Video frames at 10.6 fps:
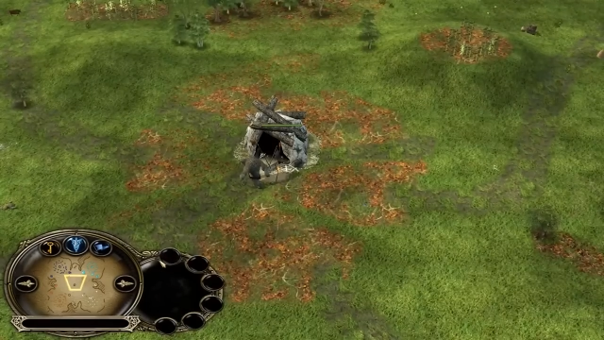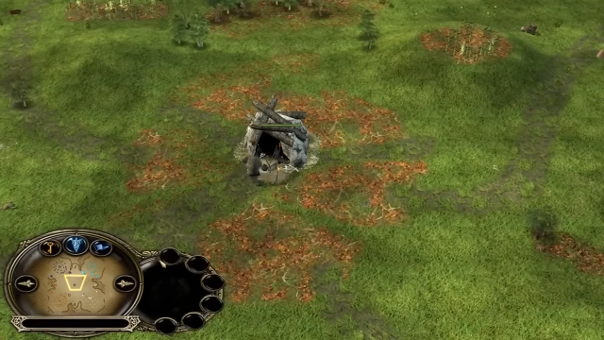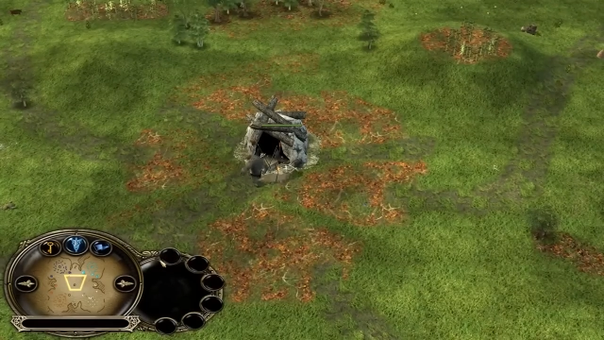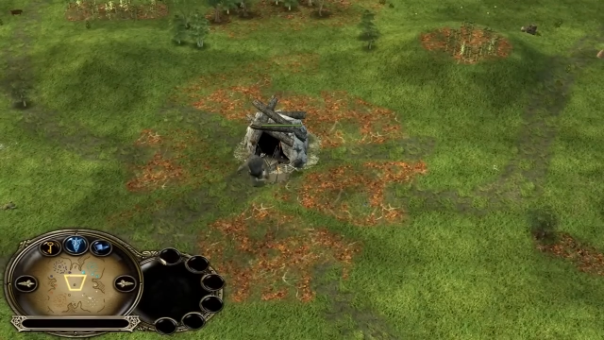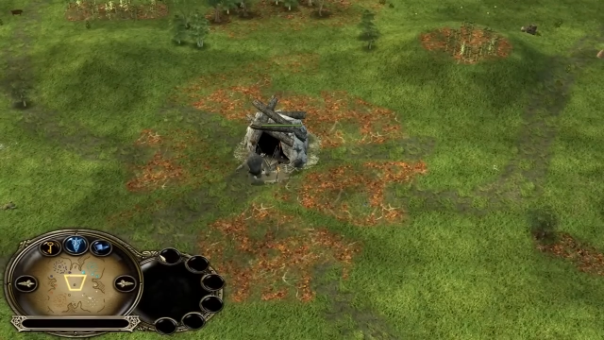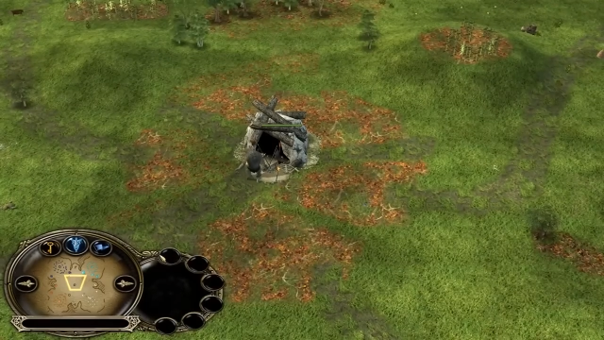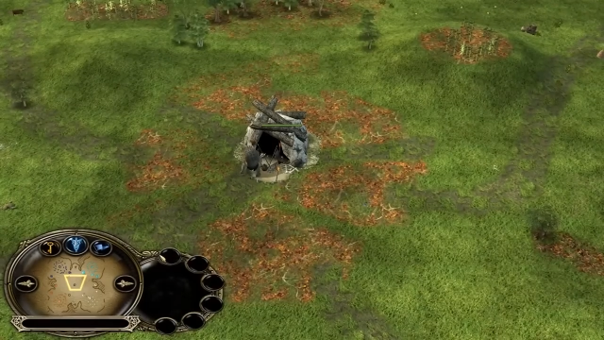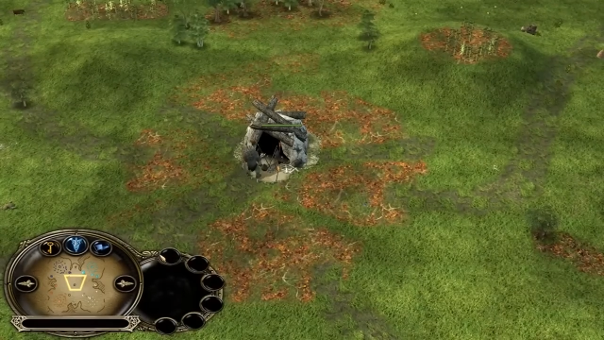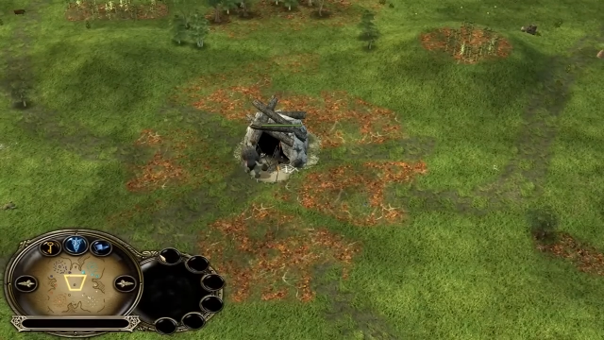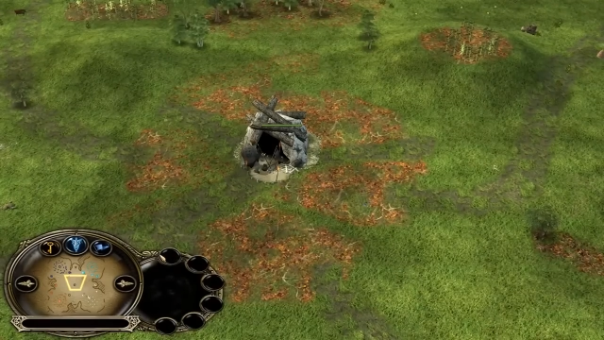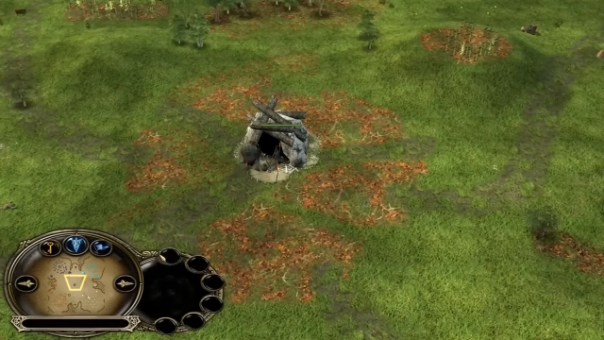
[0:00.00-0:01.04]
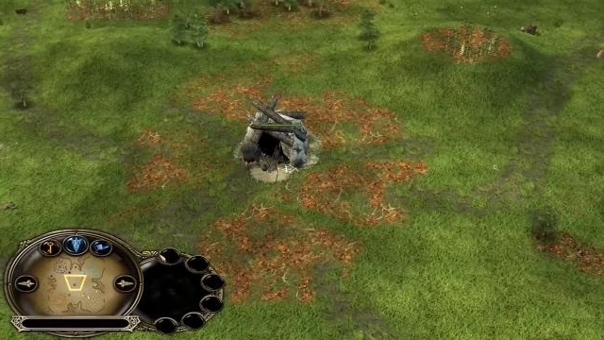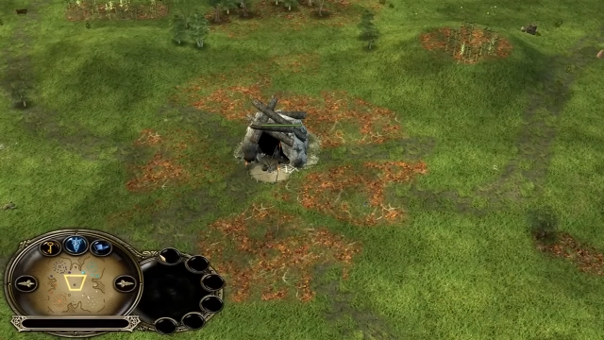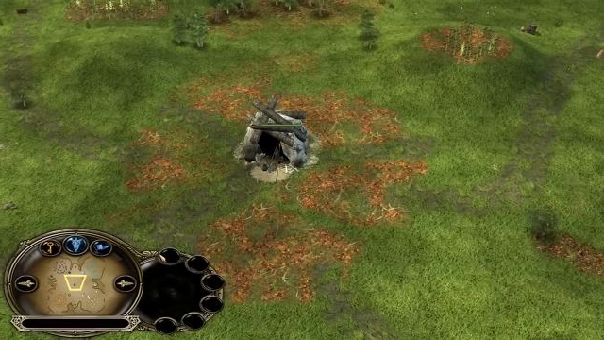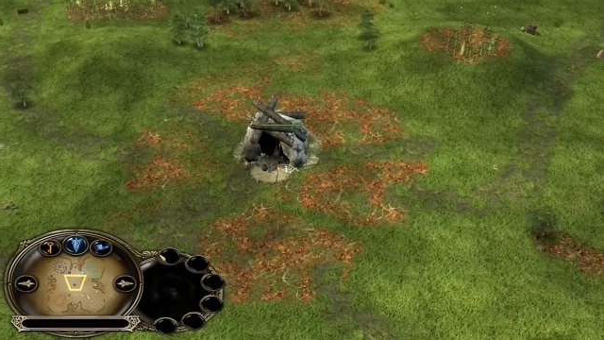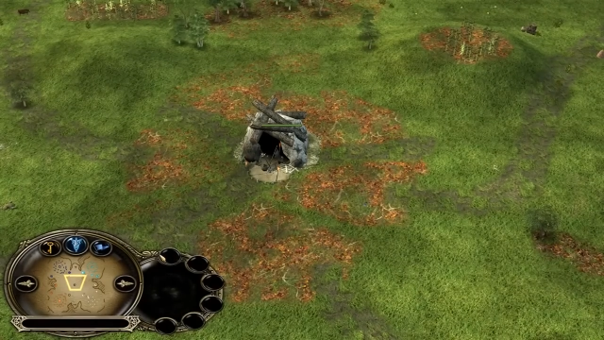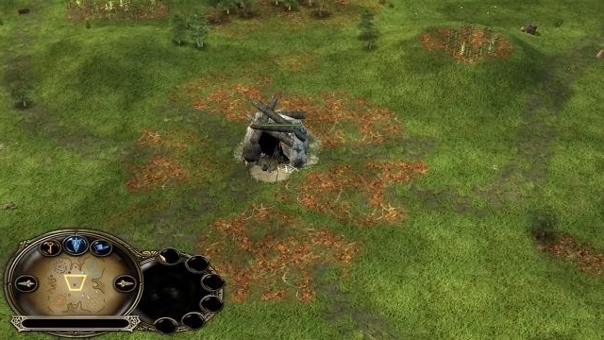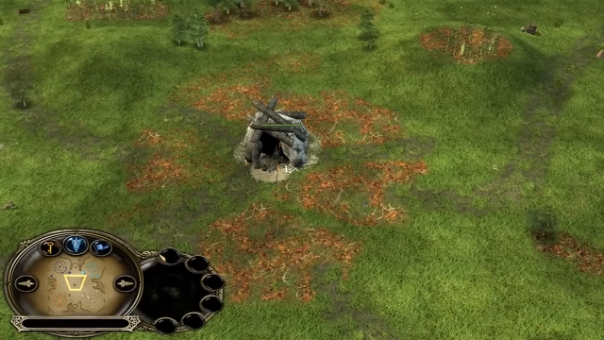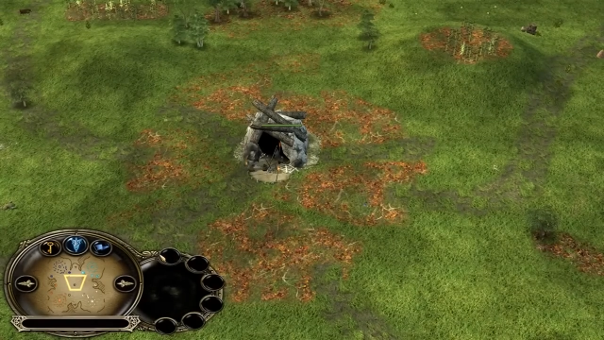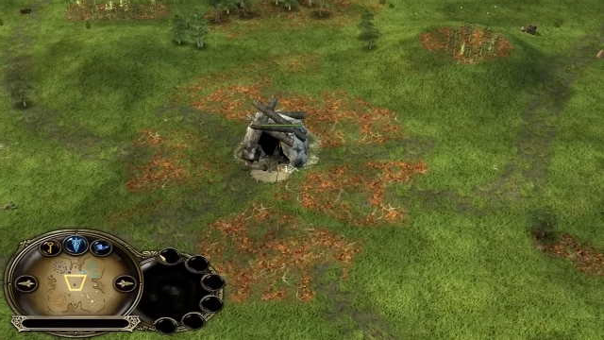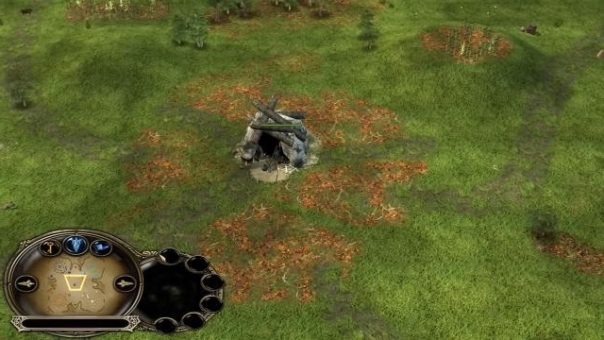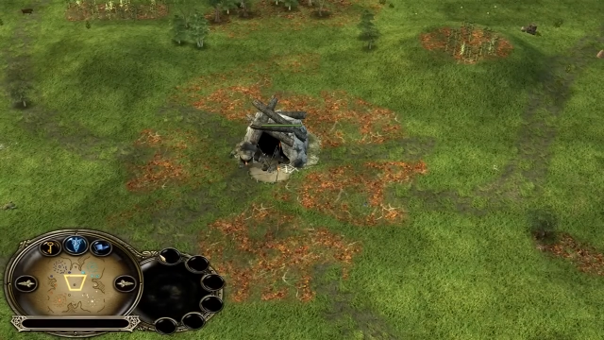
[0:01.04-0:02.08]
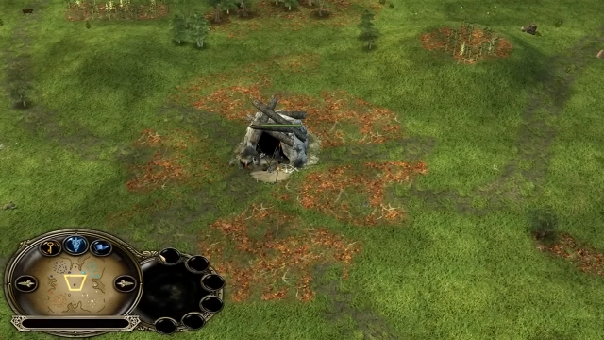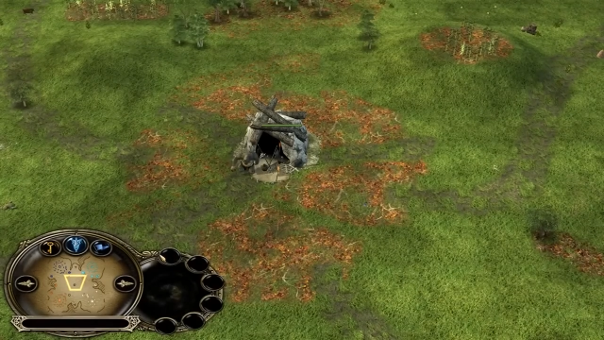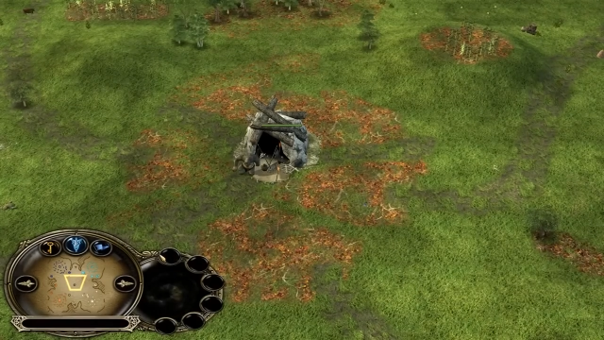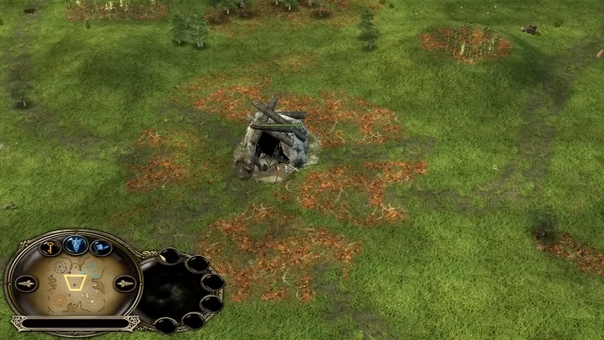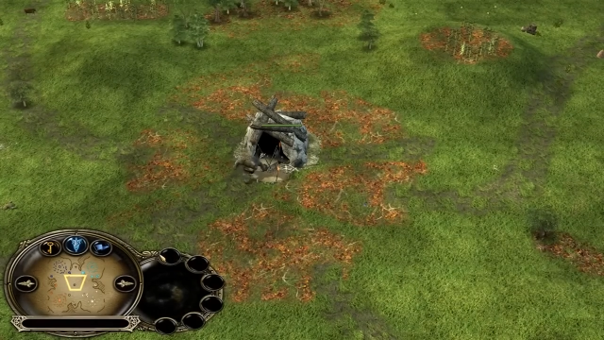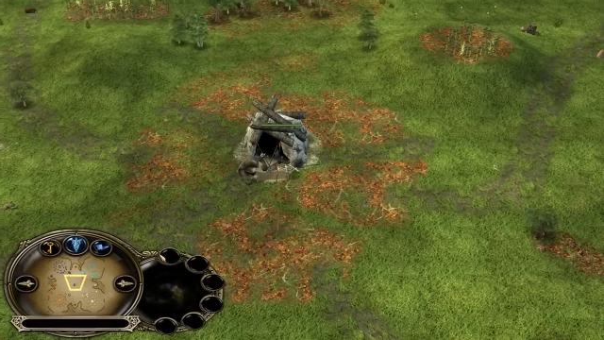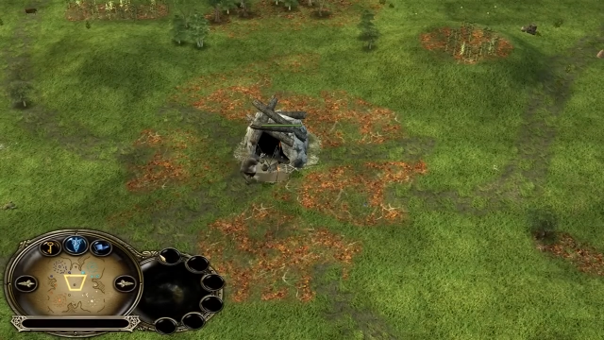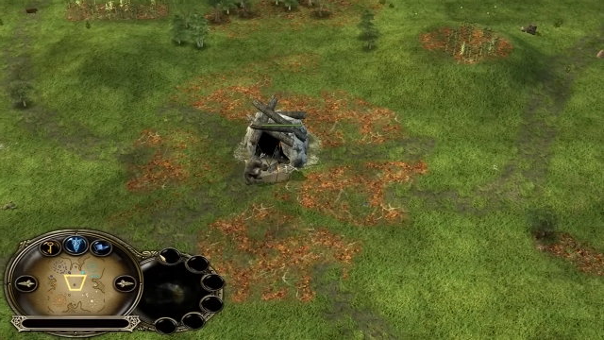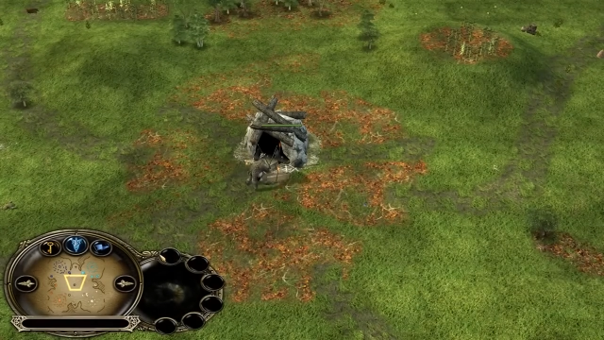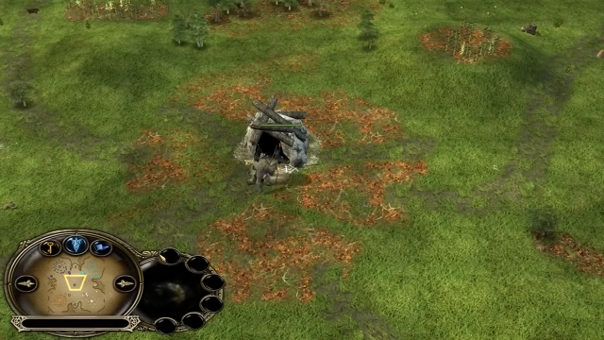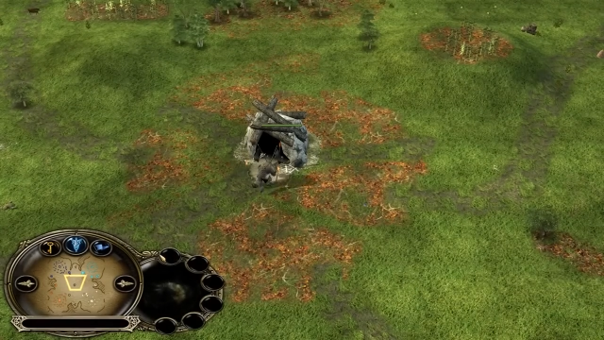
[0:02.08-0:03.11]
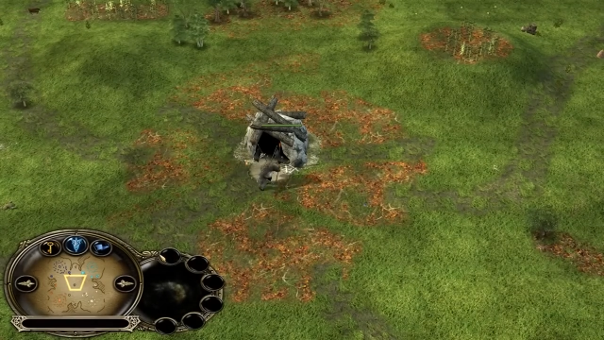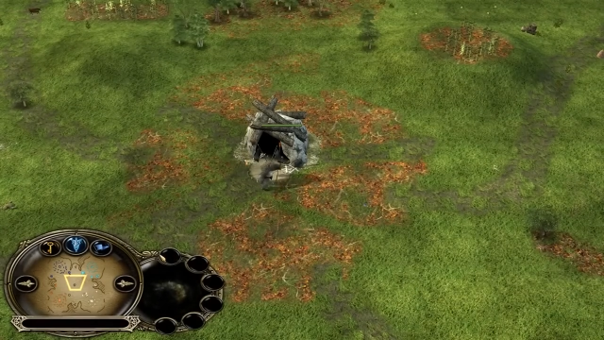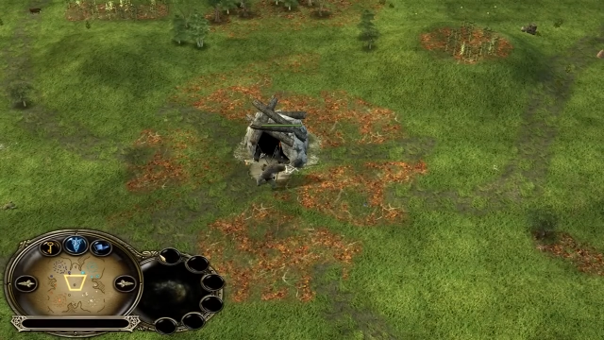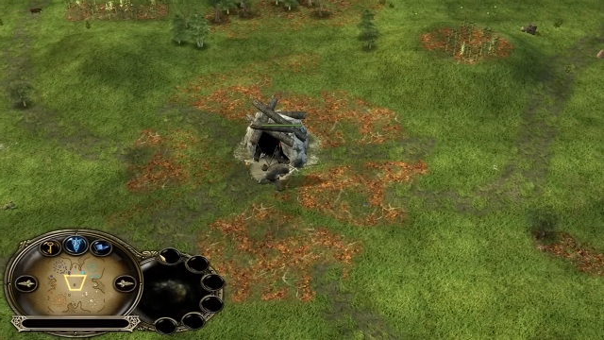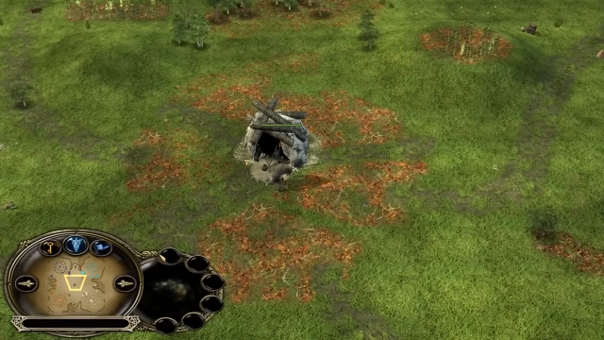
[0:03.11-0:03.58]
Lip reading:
(no speaker visible)